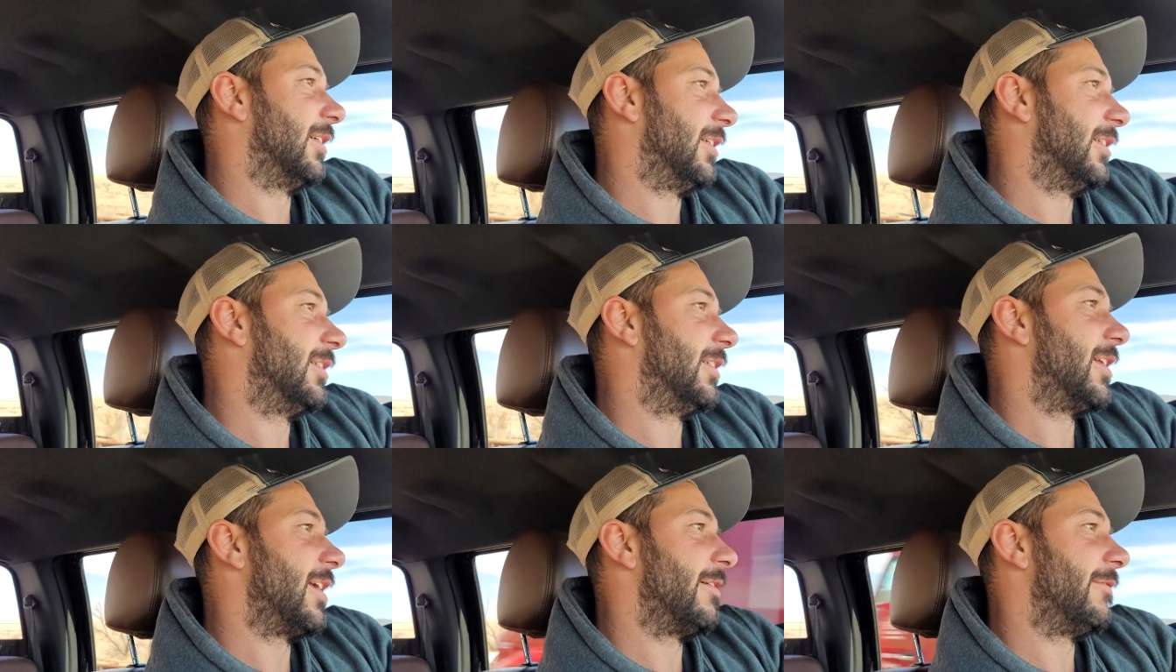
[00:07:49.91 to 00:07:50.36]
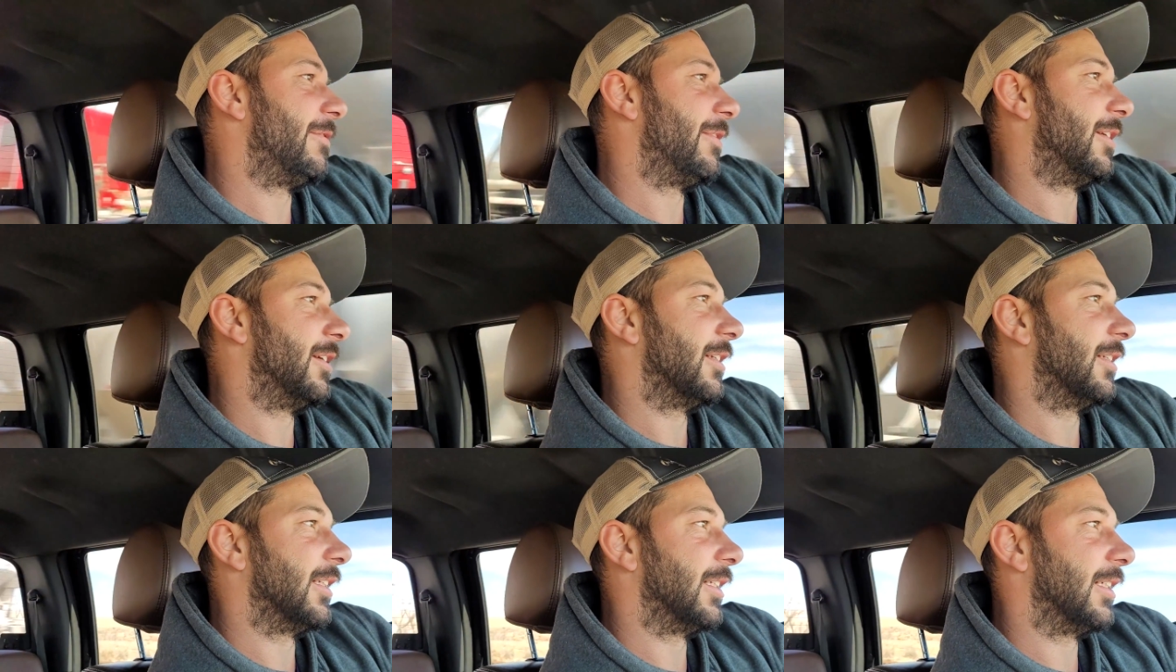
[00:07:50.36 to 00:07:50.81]
it's
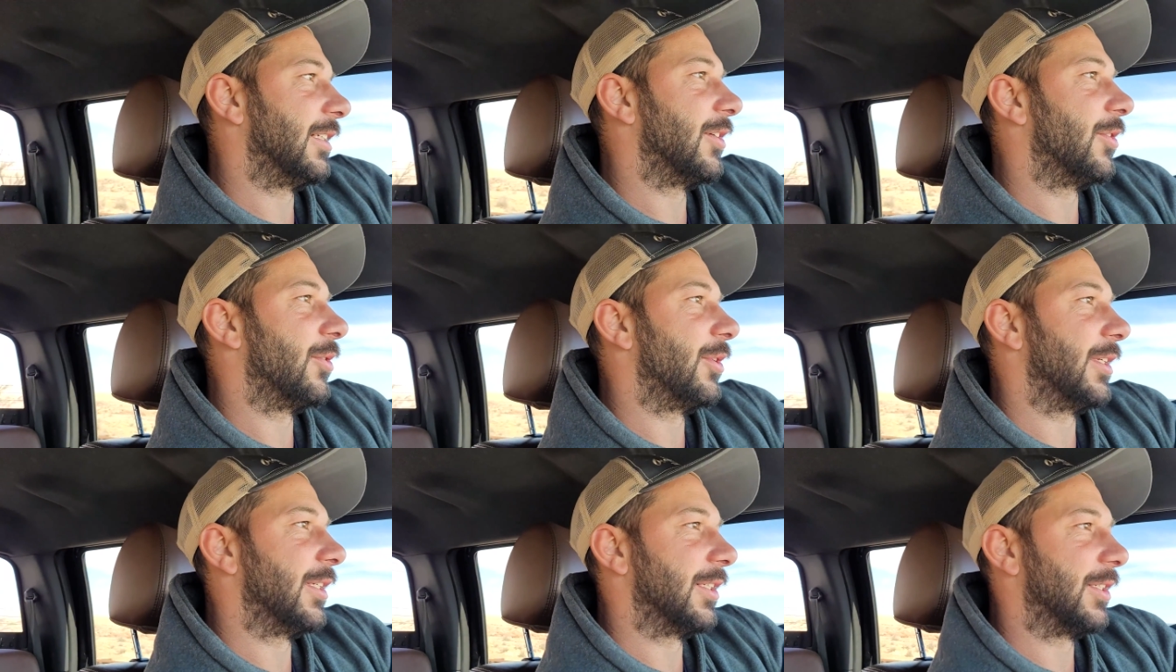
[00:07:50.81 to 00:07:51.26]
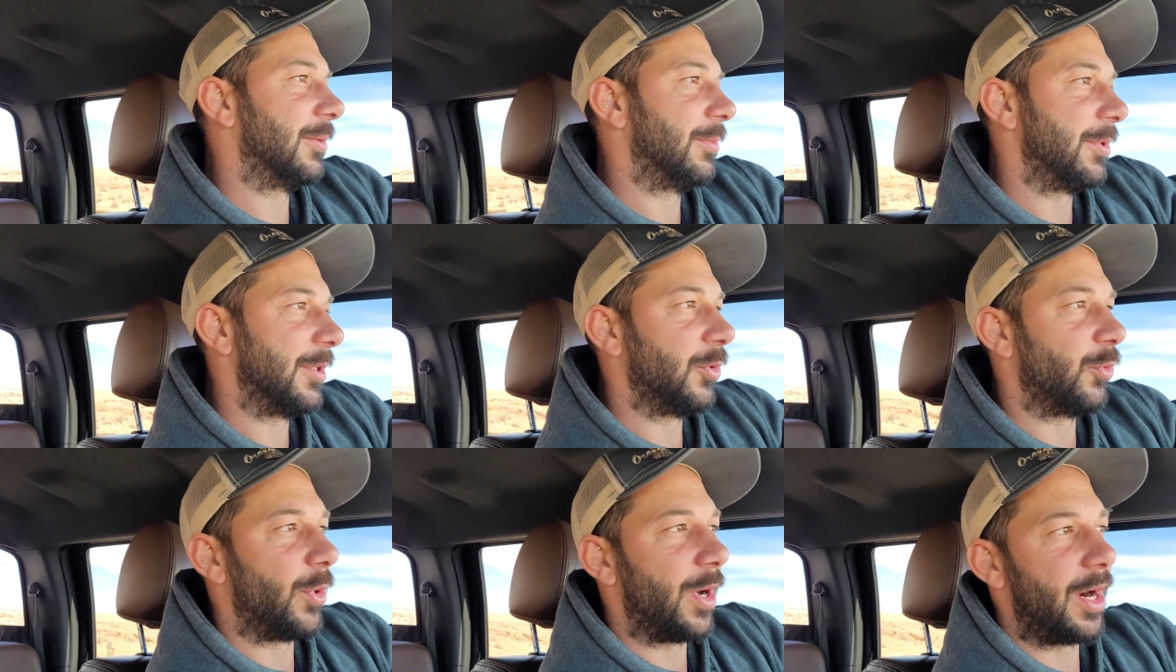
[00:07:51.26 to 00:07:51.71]
definitely going to
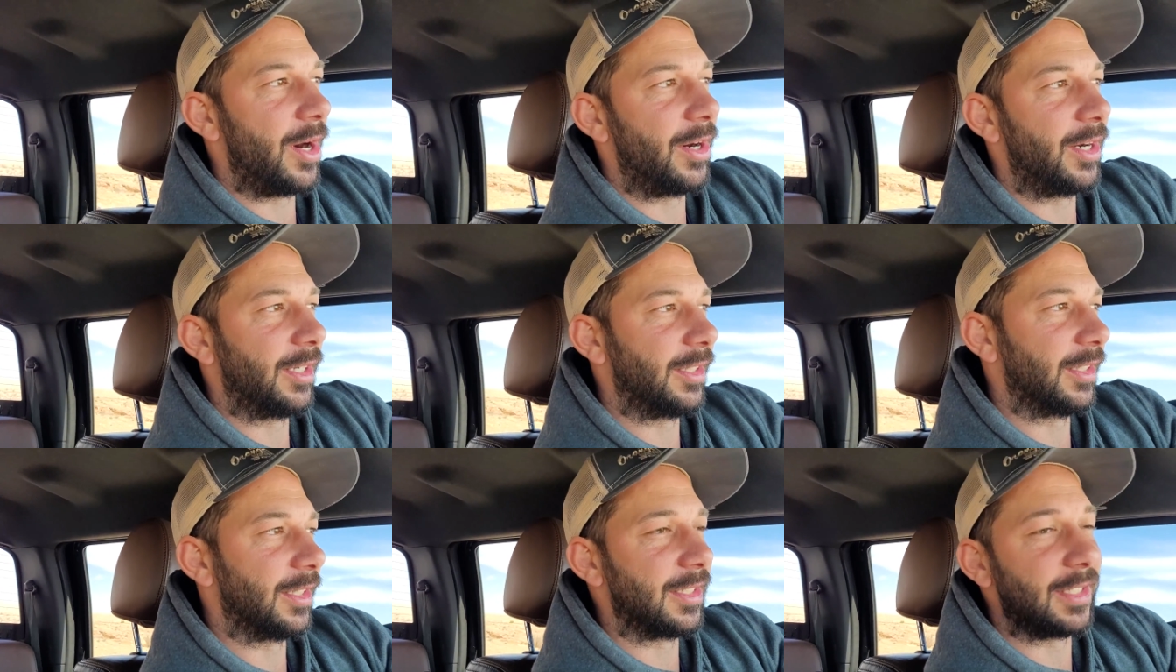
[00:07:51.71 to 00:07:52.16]
be wearing